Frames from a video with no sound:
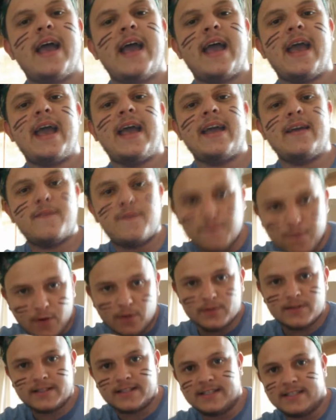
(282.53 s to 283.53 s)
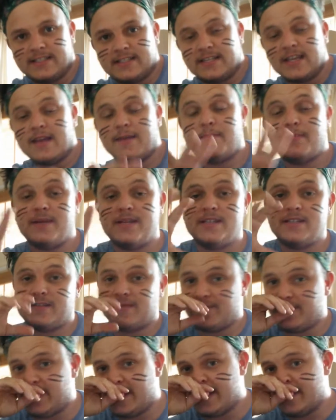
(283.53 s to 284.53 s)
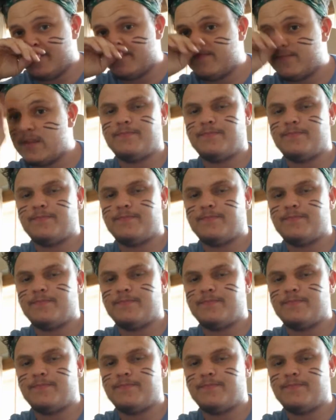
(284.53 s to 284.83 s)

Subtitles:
a faultless piece of gear.